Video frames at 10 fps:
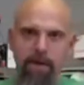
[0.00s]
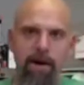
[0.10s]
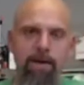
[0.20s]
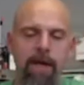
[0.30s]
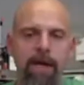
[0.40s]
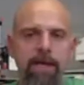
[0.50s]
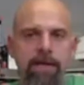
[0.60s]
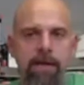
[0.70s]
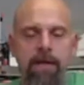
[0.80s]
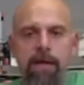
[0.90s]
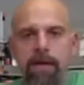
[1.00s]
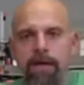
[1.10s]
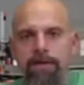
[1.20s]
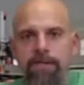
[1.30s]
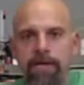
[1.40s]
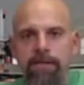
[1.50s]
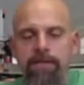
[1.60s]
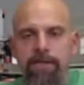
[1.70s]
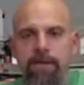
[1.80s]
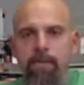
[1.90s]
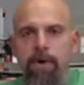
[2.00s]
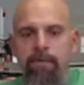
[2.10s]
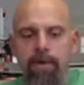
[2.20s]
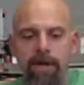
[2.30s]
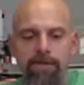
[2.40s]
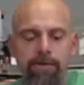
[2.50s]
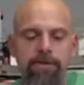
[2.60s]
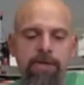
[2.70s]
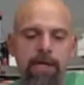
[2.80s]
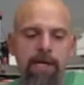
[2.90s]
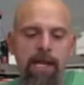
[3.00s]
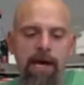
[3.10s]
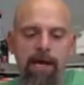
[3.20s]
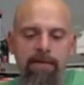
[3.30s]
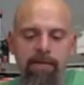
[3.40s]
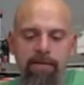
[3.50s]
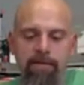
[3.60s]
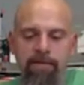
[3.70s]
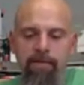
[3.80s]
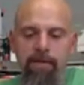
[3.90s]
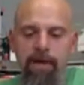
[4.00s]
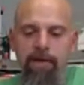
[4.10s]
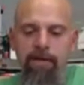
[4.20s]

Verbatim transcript: out and check to see what price you're selling it at so that